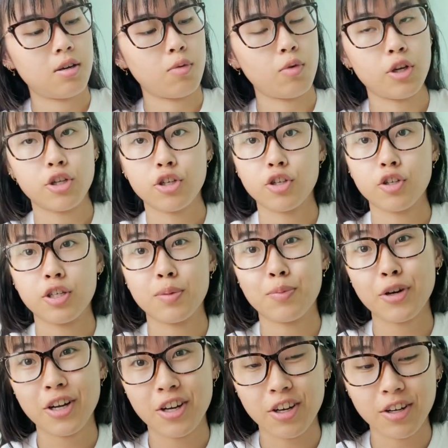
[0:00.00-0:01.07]
which is
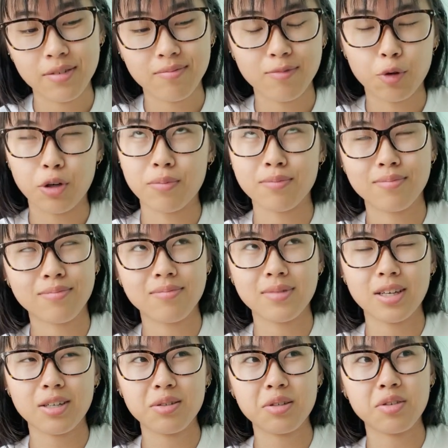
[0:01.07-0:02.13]
pretty good, or I
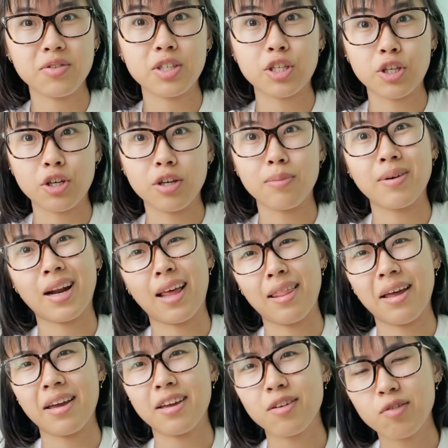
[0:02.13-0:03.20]
don't know if it's good, but I
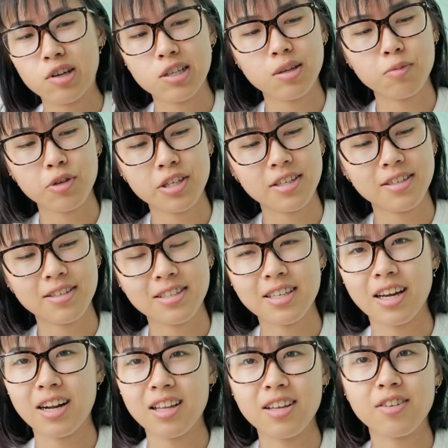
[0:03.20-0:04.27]
like it for some reason. It's
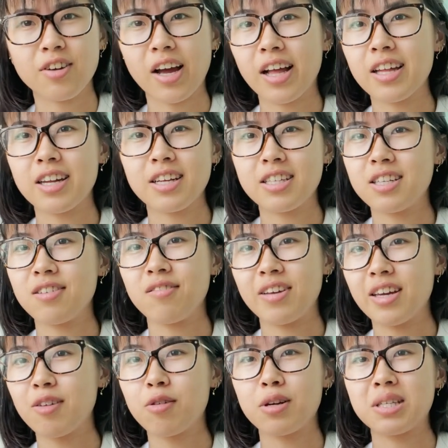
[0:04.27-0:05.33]
kind of like reality
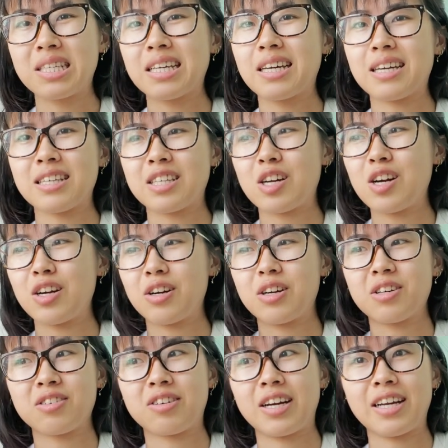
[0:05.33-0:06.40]
TV where it's like, it's not
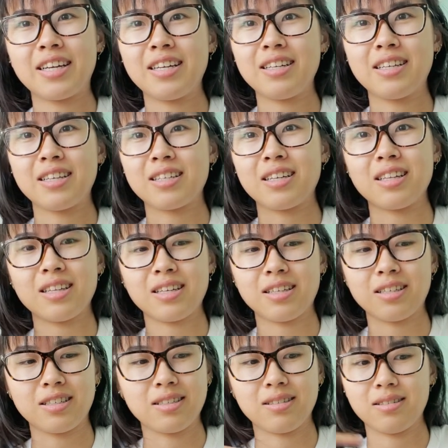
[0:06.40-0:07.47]
great, it's
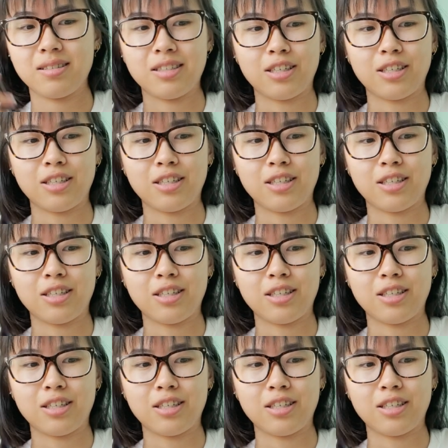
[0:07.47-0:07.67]
nothing, you